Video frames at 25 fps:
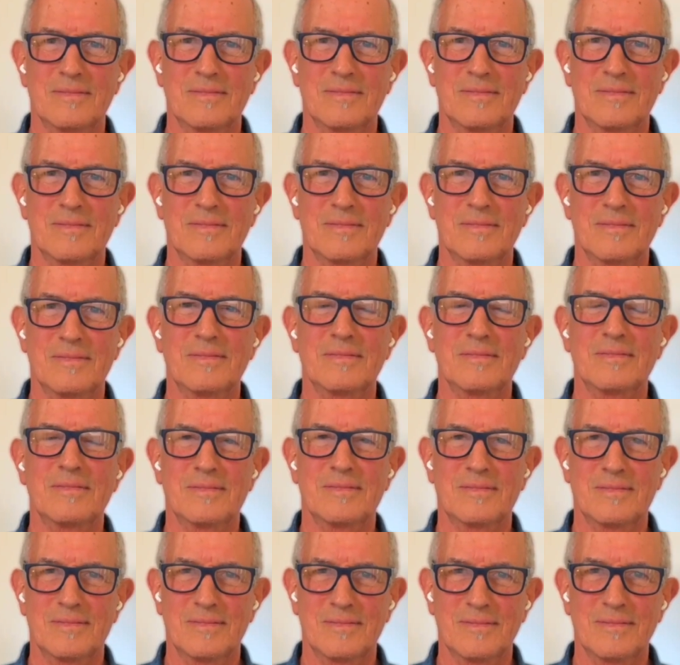
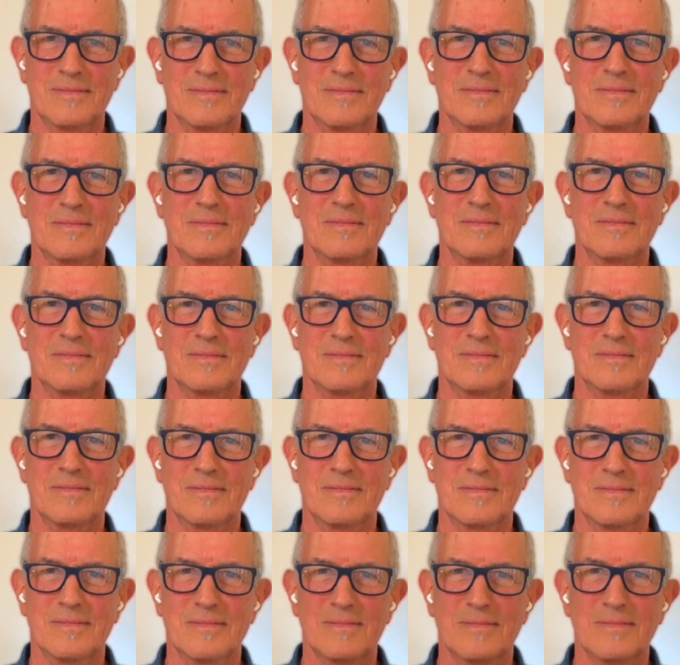
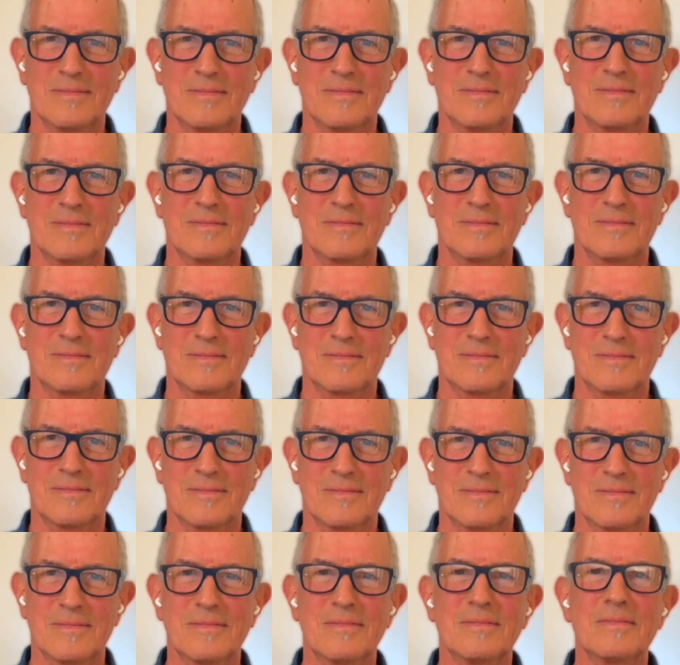
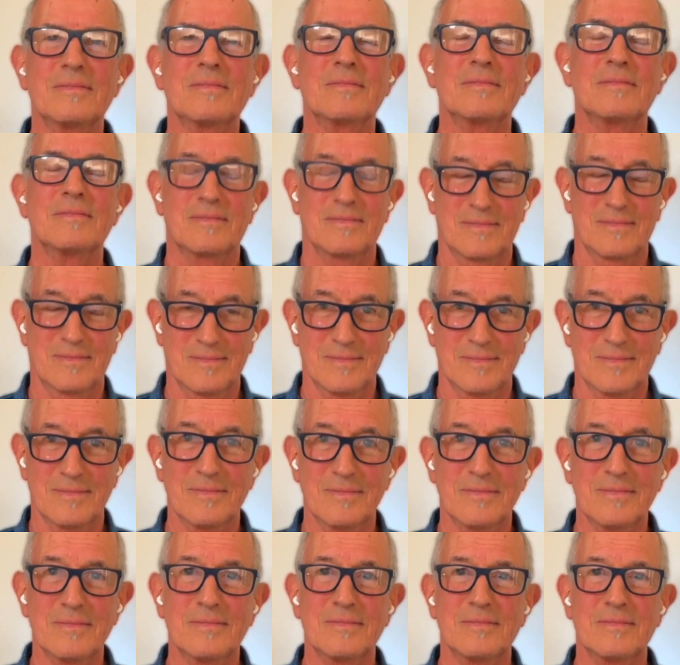
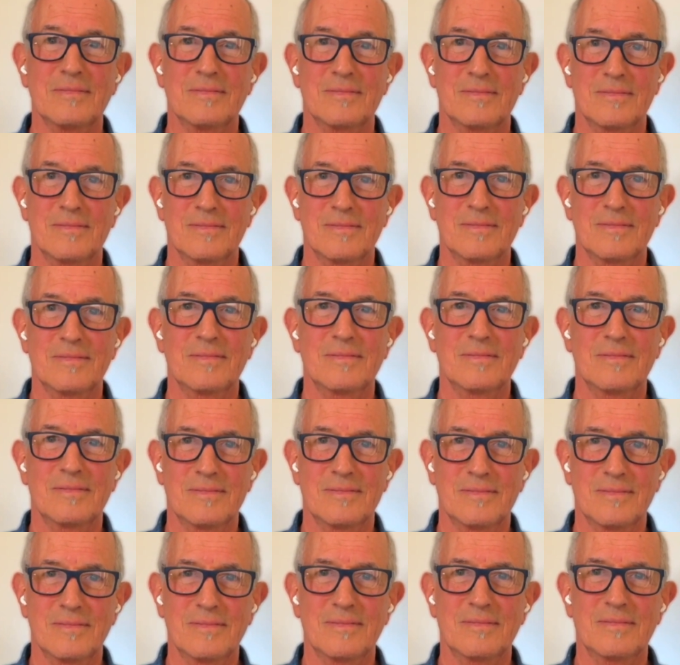
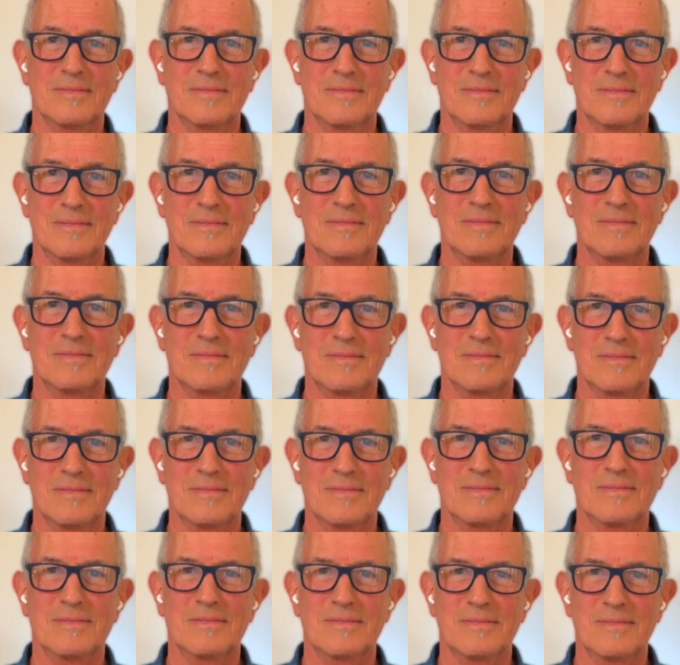
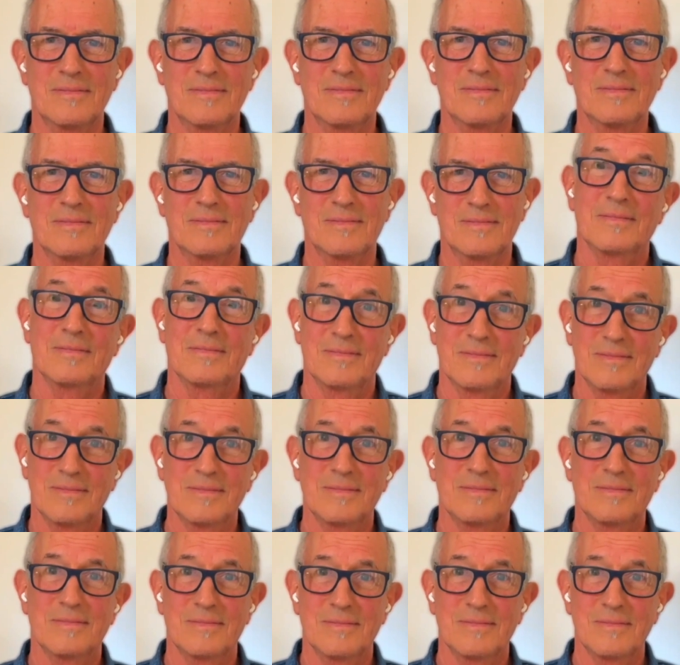
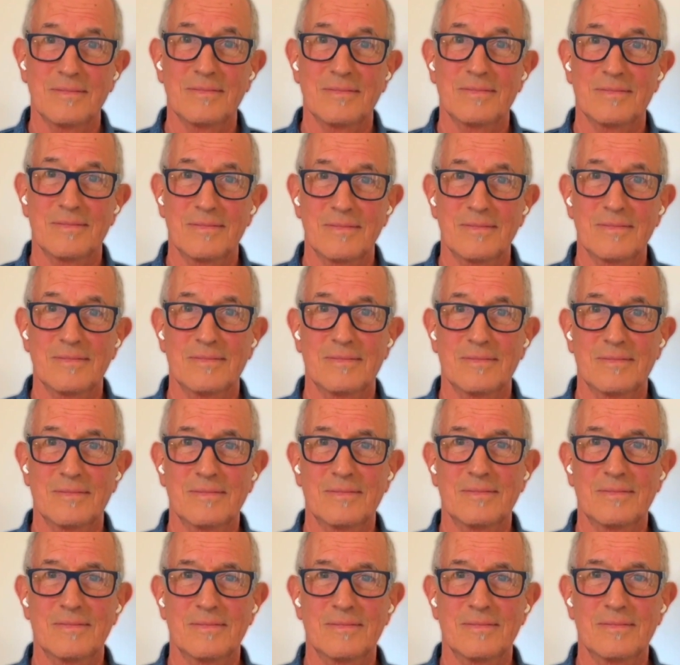No words are spoken by the person on screen.